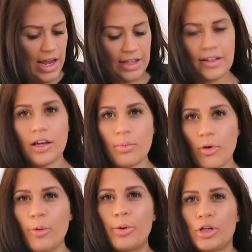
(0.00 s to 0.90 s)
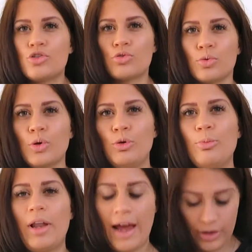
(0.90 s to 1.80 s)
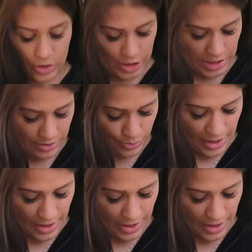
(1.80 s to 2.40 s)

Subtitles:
It's like a proper true black hoodie as